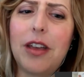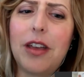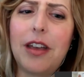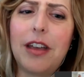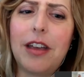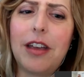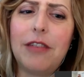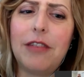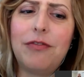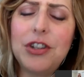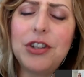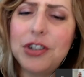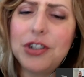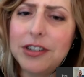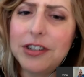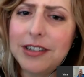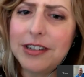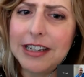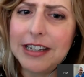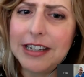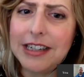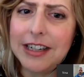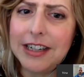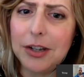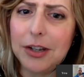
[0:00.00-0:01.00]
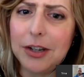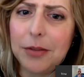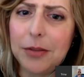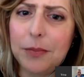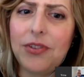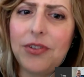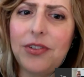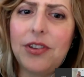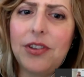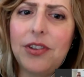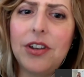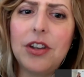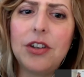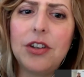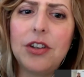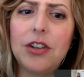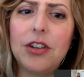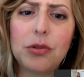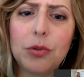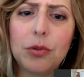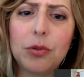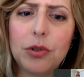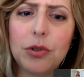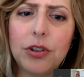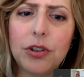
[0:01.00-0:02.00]
efficiency tips,
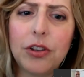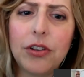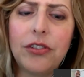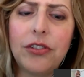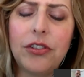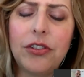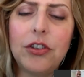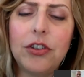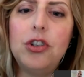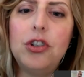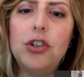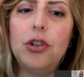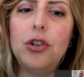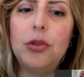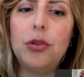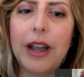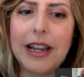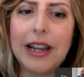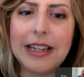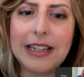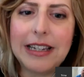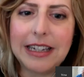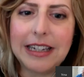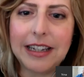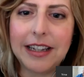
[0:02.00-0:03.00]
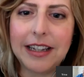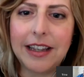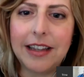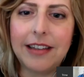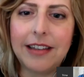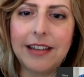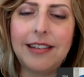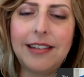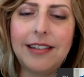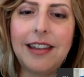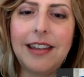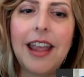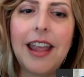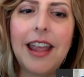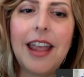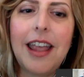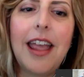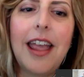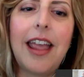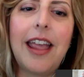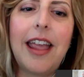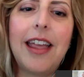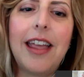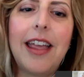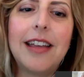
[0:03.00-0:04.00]
tools, new ideas,
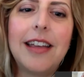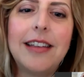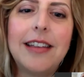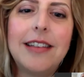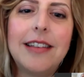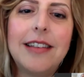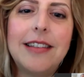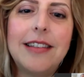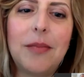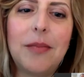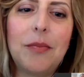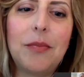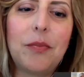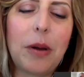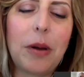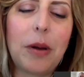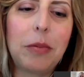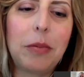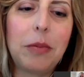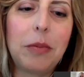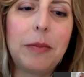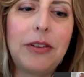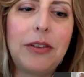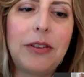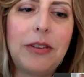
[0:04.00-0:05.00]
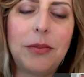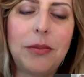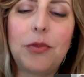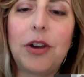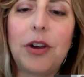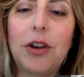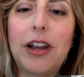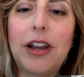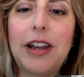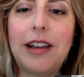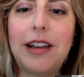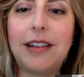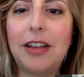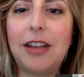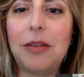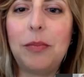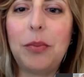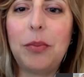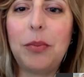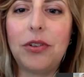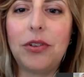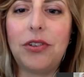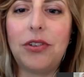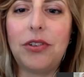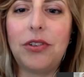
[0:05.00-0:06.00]
and probably some great
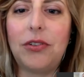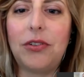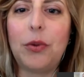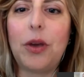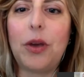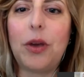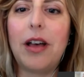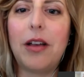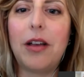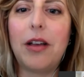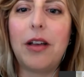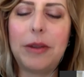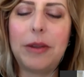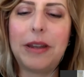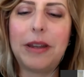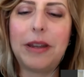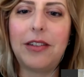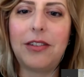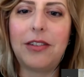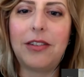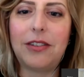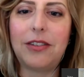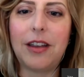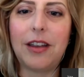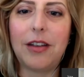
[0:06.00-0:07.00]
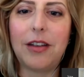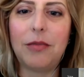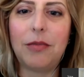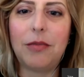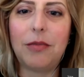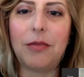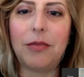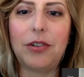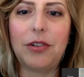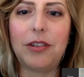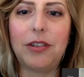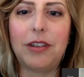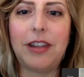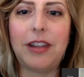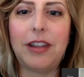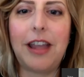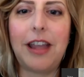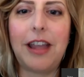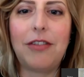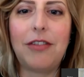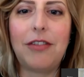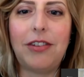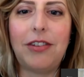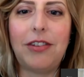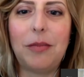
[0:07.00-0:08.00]
examples as well, because we certainly
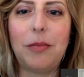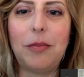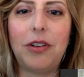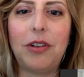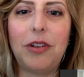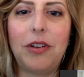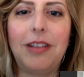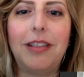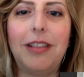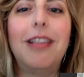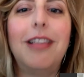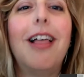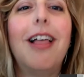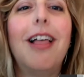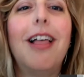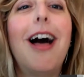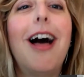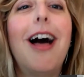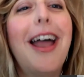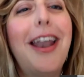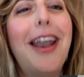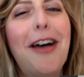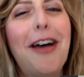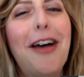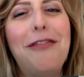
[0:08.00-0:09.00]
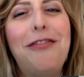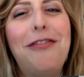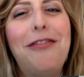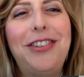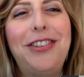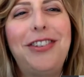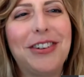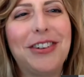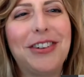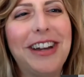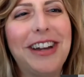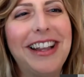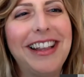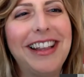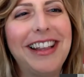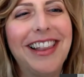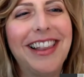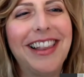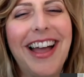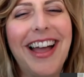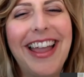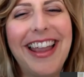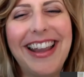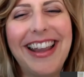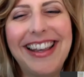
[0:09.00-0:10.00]
have assembled a lot of
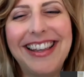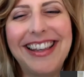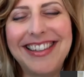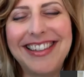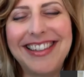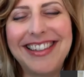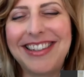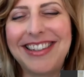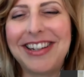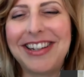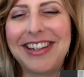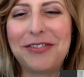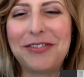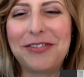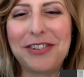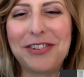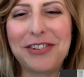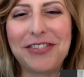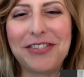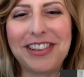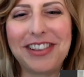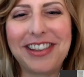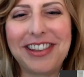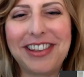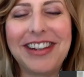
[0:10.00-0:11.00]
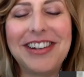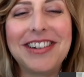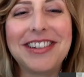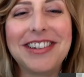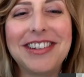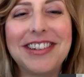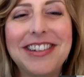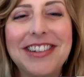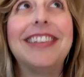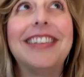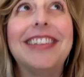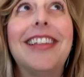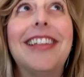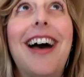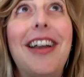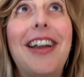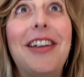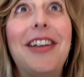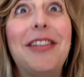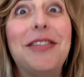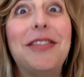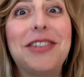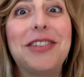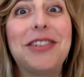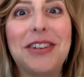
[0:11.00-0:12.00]
storyline stuff over the years and a
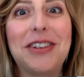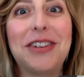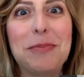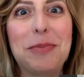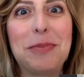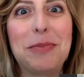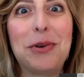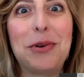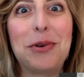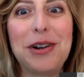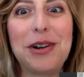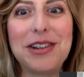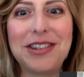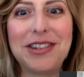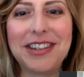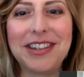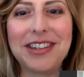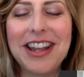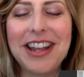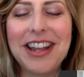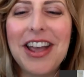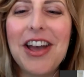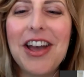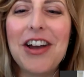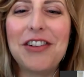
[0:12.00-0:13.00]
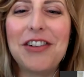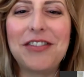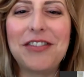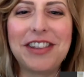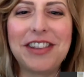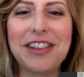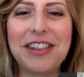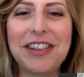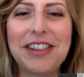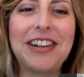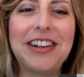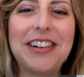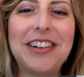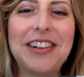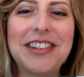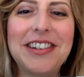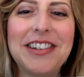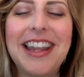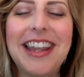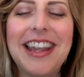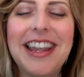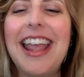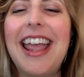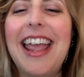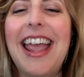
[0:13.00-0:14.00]
lot of storyboards over the
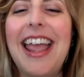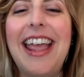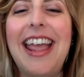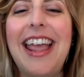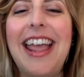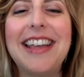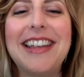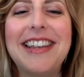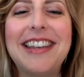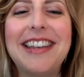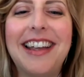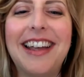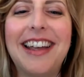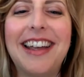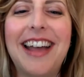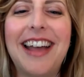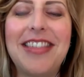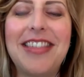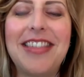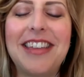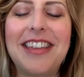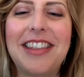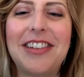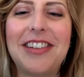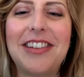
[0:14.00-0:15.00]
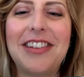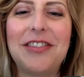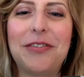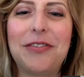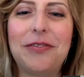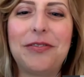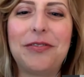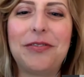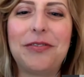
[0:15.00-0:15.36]
years. And I think that